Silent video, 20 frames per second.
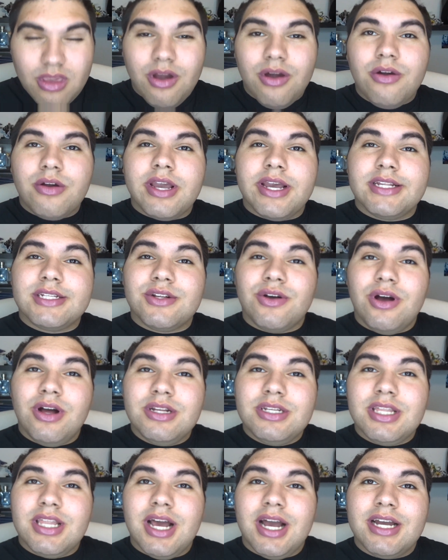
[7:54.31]
Okay, so
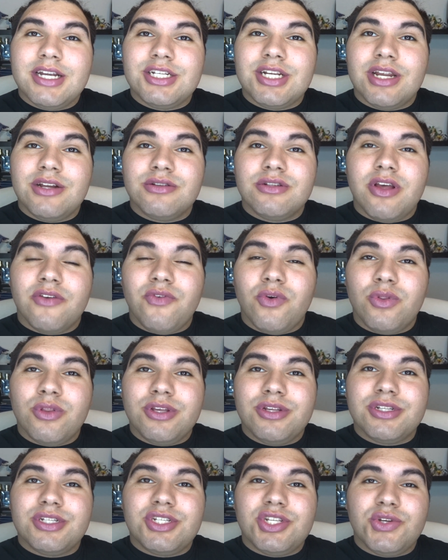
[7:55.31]
onto the eyeshadows. I've
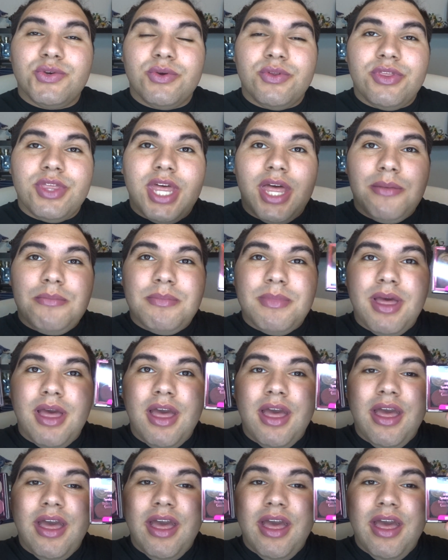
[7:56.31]
only used 2 of them.